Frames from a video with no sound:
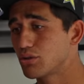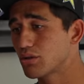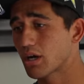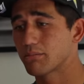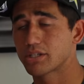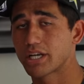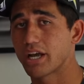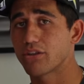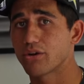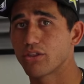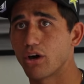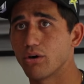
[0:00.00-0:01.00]
do come
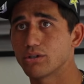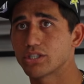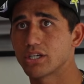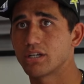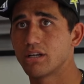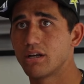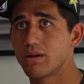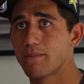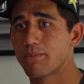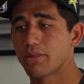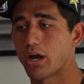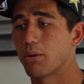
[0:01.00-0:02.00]
together in the ocean,
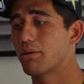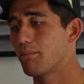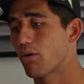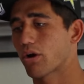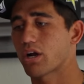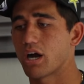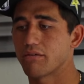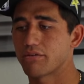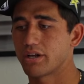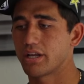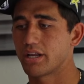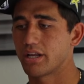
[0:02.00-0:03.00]
I'll be more
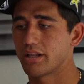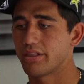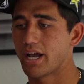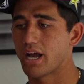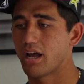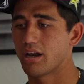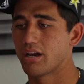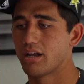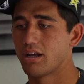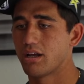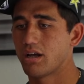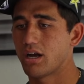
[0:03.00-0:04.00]
confident in that
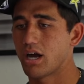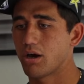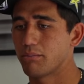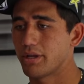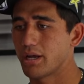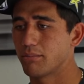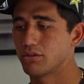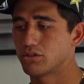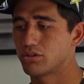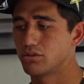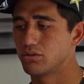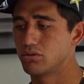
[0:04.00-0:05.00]
I'll be able
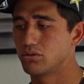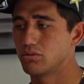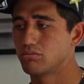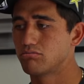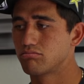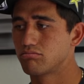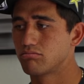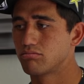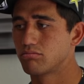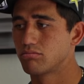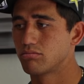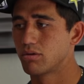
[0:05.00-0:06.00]
to
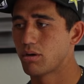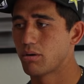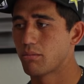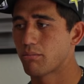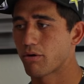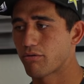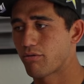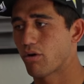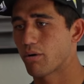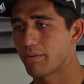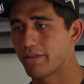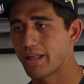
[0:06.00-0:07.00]

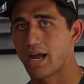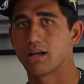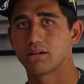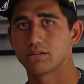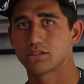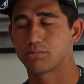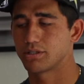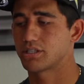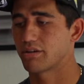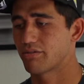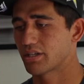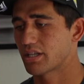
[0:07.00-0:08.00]
perform in that
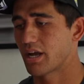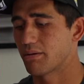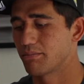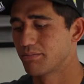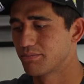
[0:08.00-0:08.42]
specific time.